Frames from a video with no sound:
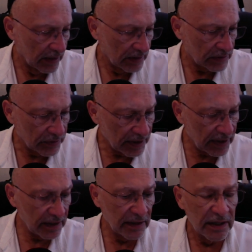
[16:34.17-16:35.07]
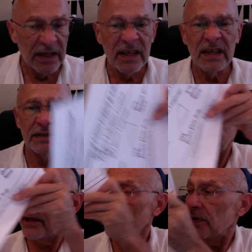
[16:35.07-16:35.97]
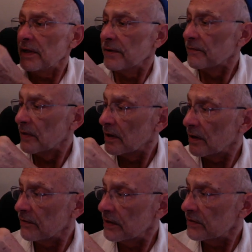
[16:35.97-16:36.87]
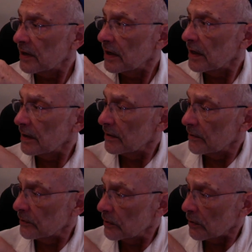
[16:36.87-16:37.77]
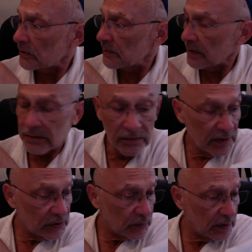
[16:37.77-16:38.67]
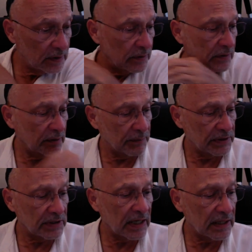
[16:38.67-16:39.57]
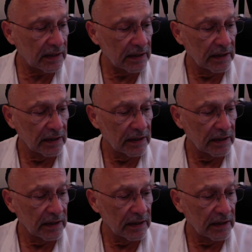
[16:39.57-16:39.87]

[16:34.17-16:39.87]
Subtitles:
So then his theory of this guy would correspond to this one, to the Peshat,